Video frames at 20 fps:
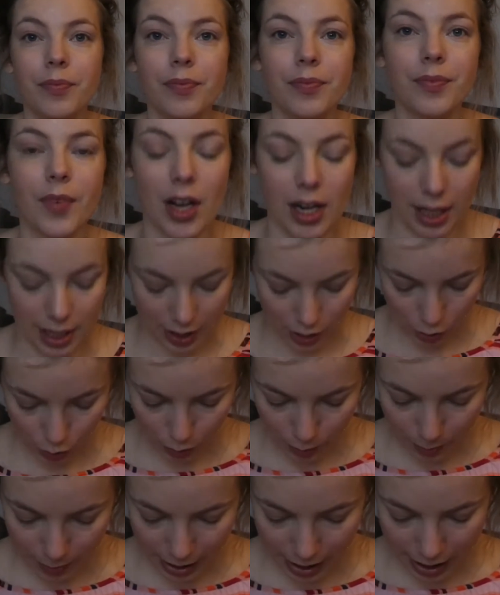like little
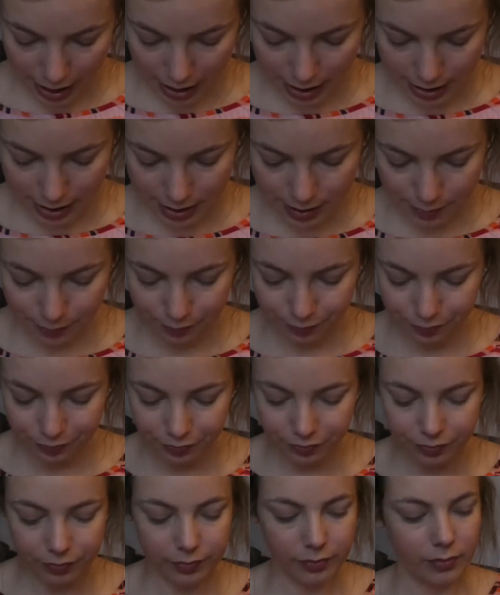base.
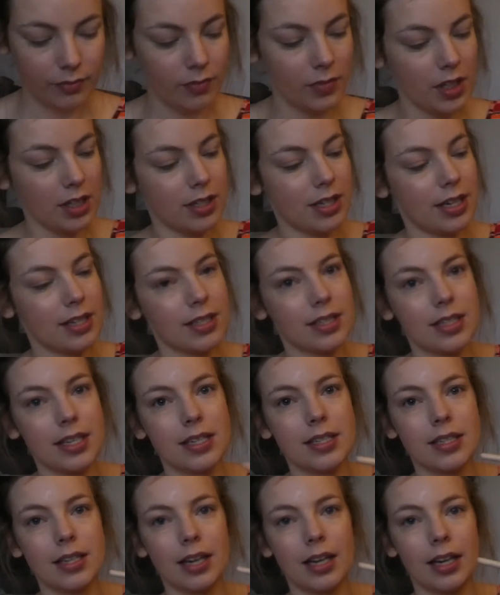So that's this
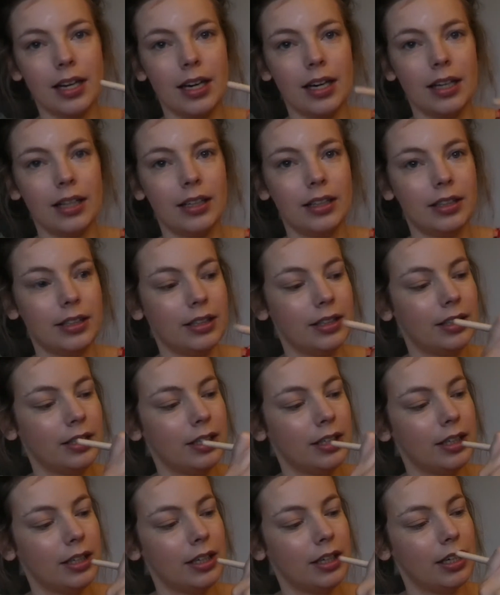colour
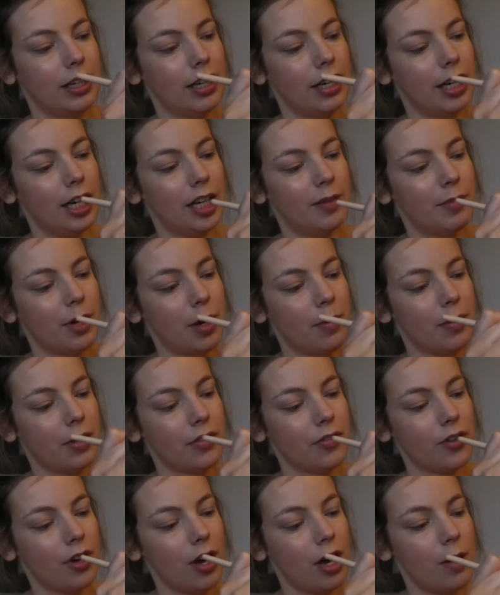up the
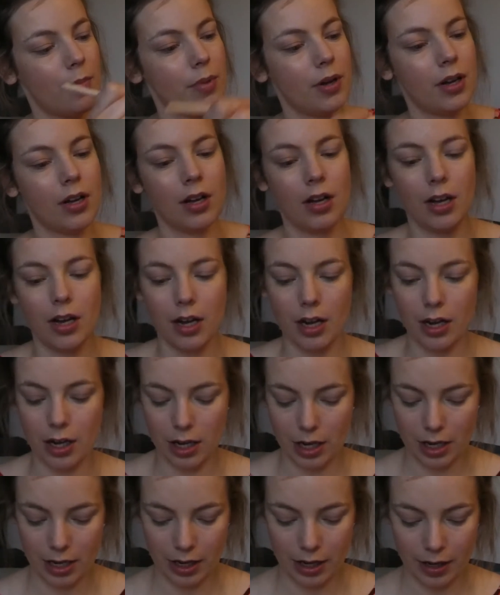top,
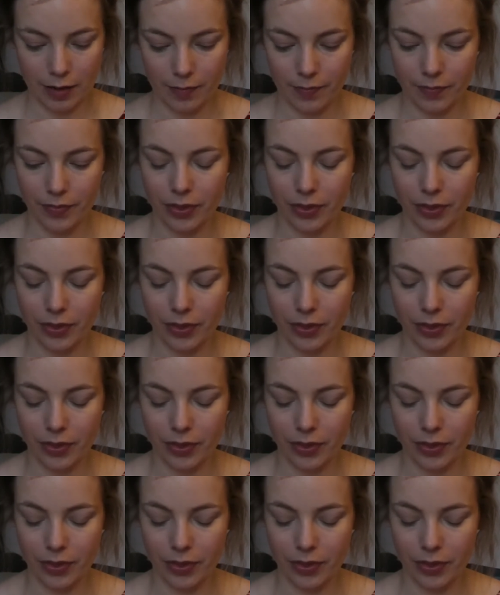and